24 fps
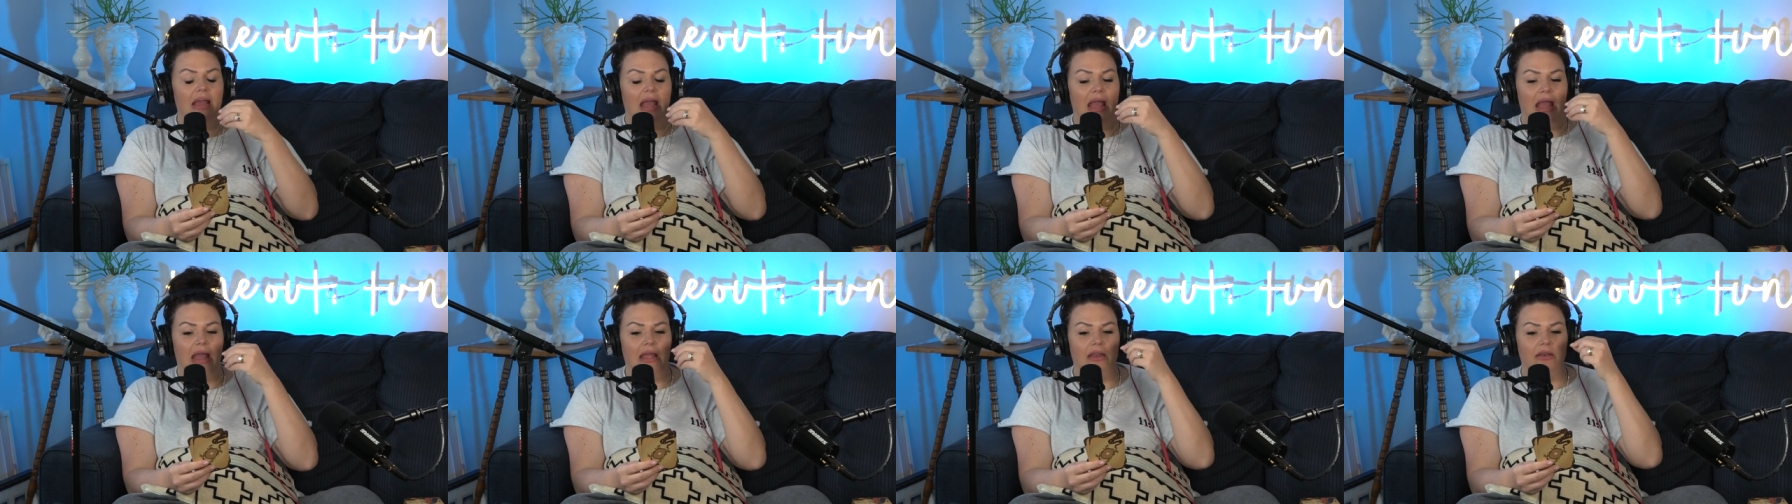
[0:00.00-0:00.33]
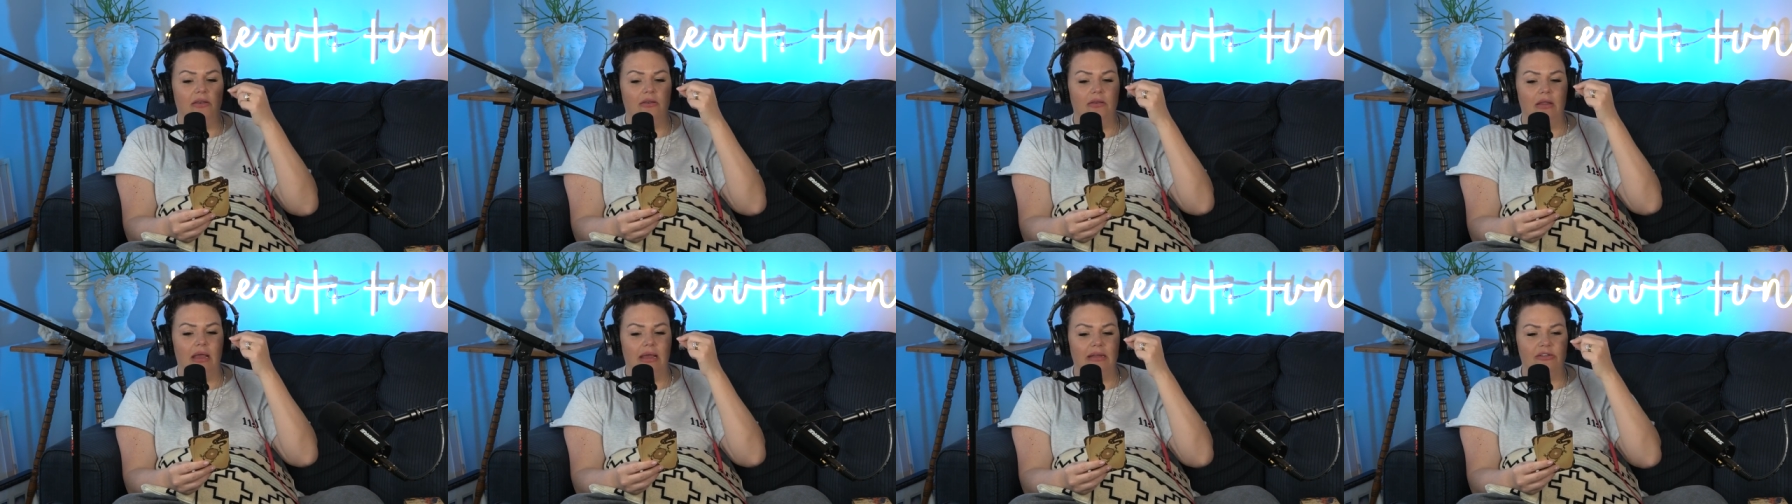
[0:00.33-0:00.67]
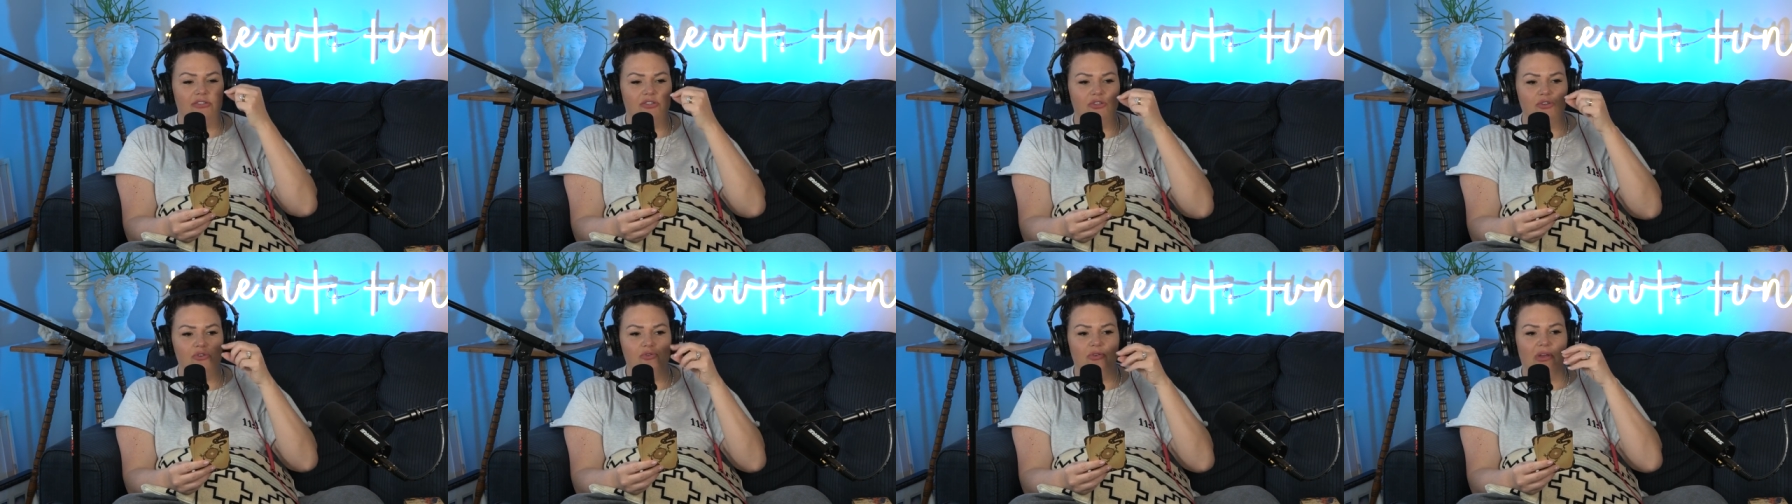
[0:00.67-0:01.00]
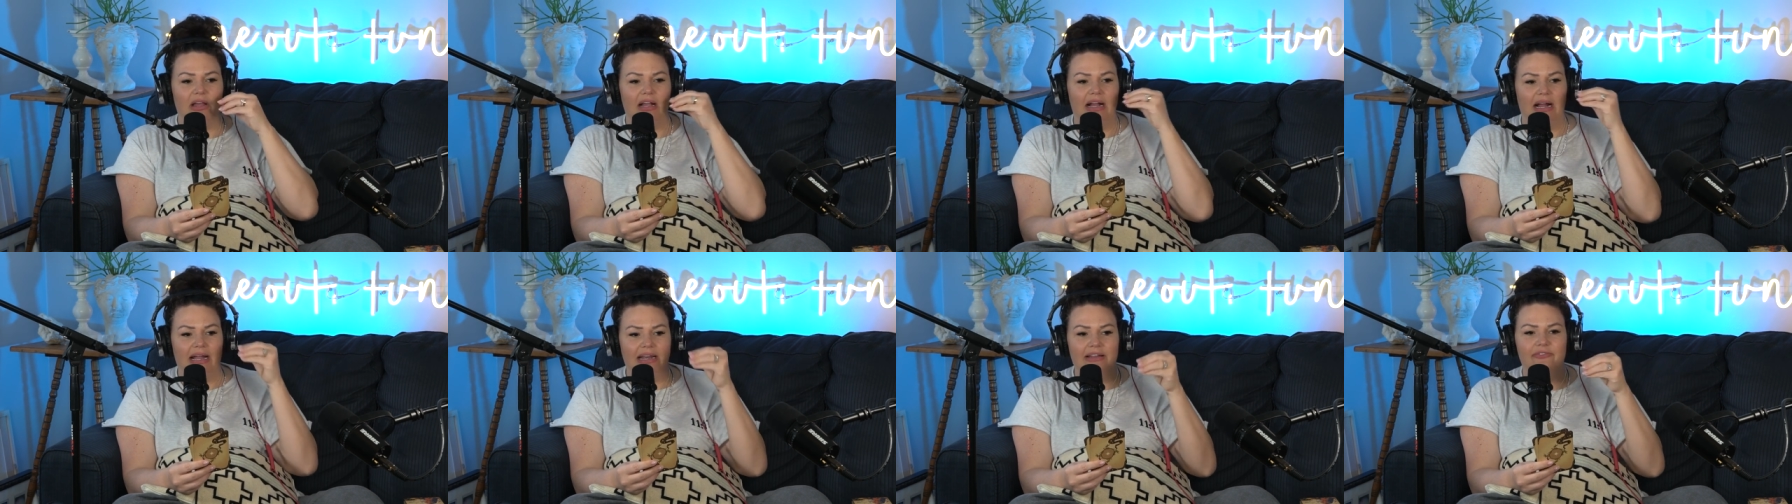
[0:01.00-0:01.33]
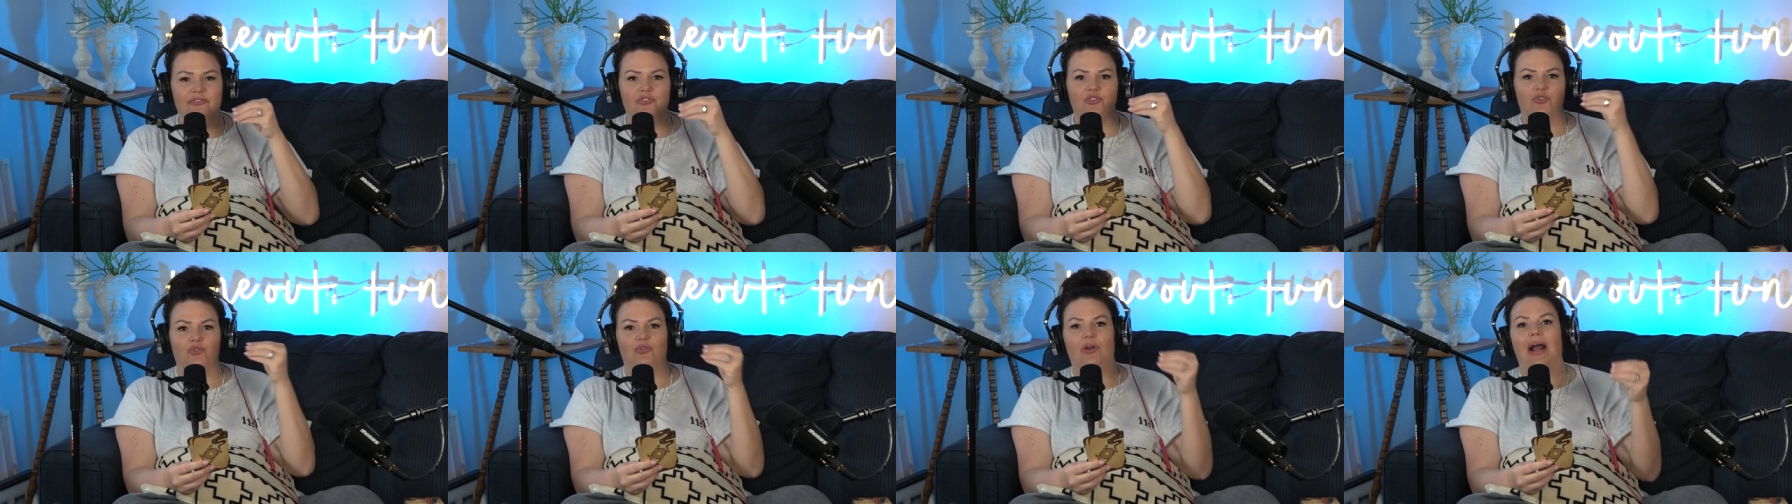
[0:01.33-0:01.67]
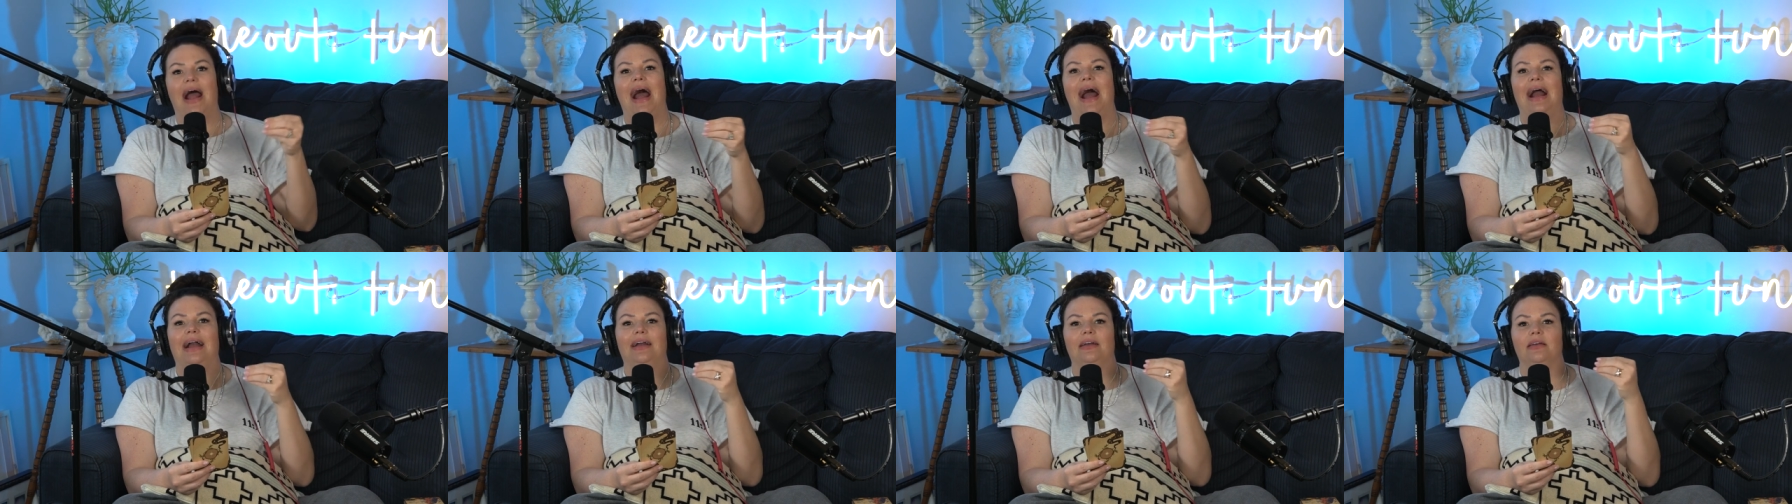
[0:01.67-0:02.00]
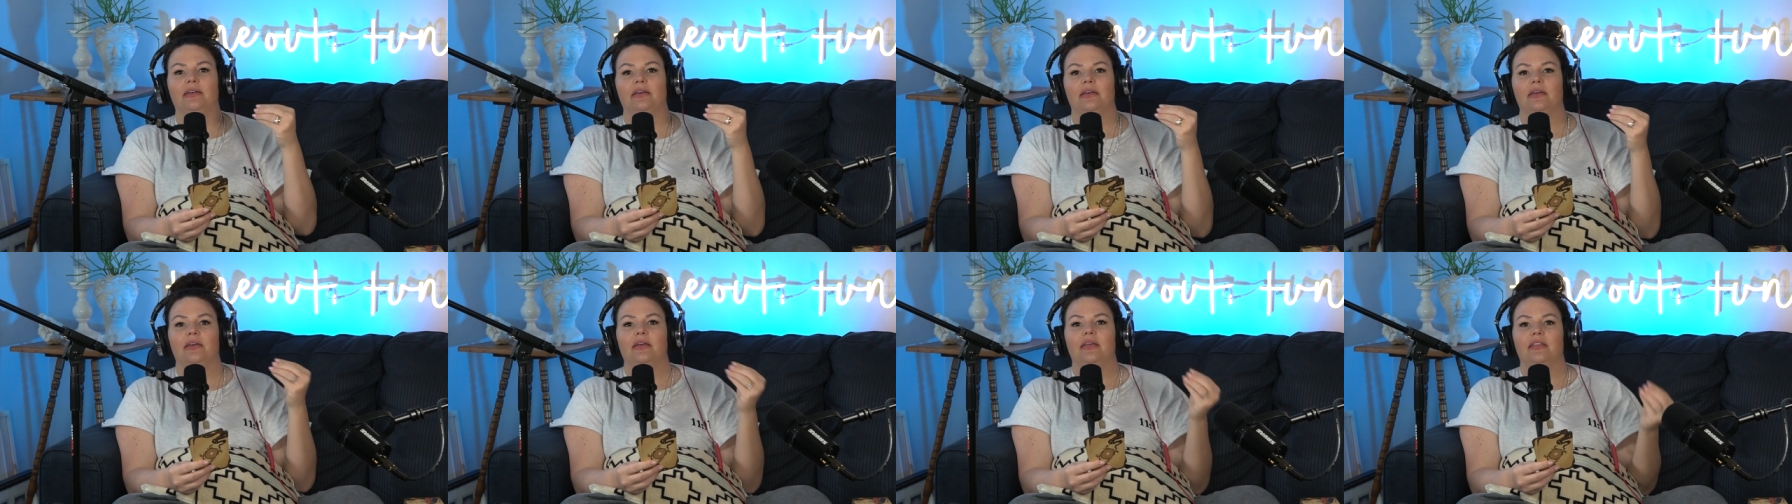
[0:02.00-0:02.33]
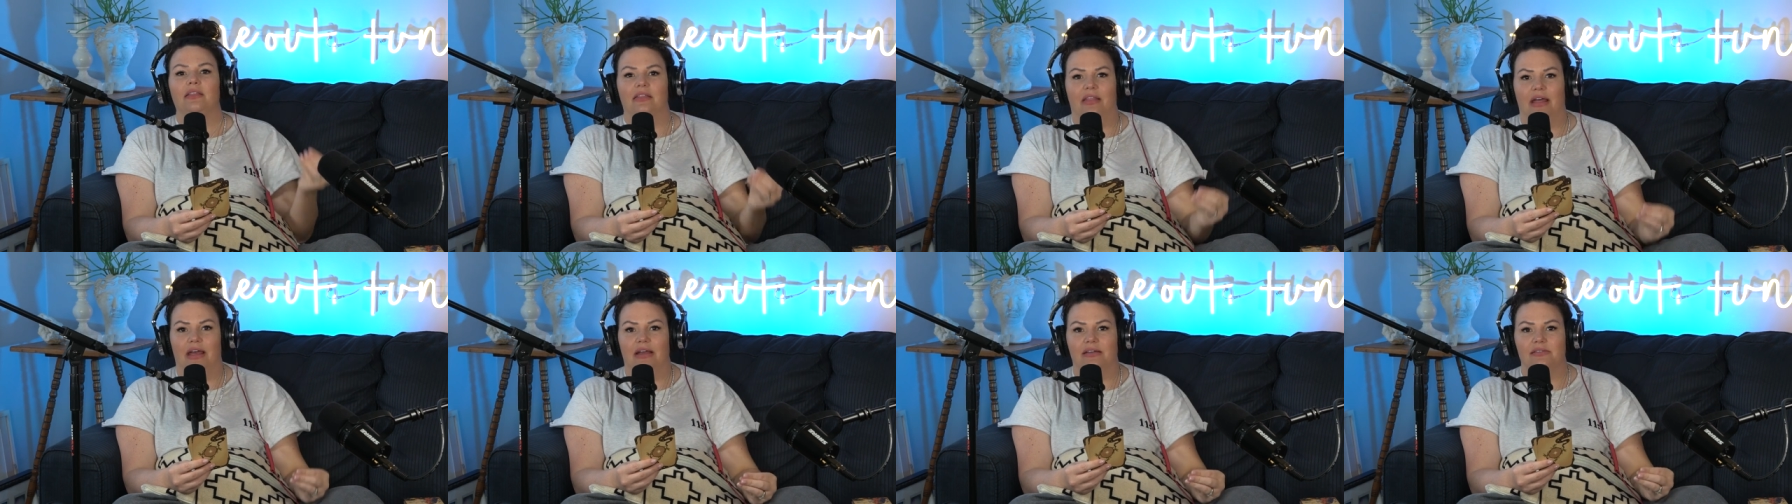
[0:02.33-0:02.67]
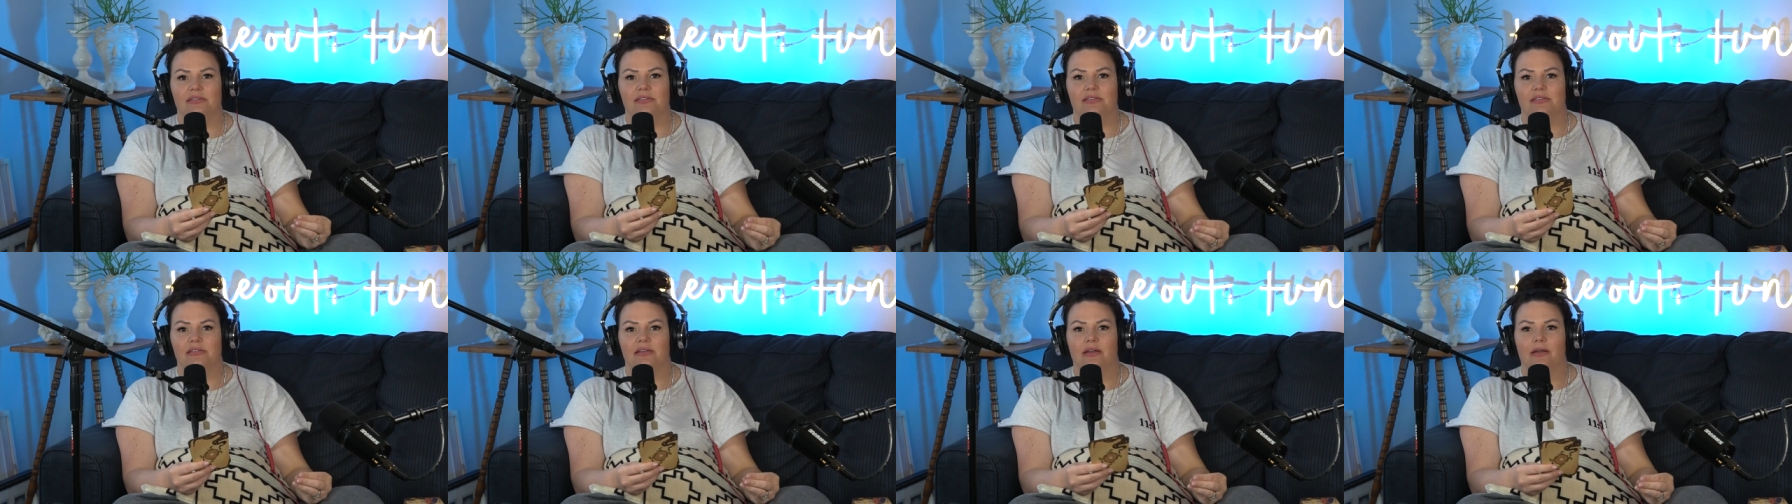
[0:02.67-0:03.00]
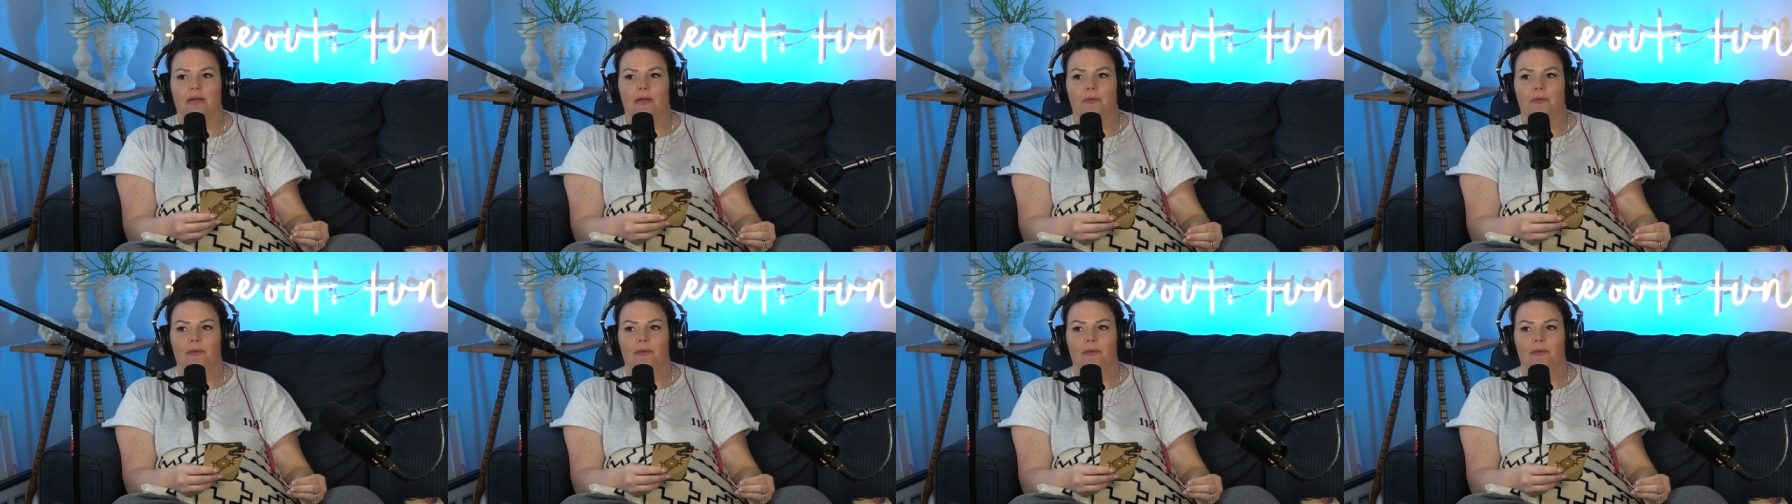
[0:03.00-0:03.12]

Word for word: and and so you can kind of track this.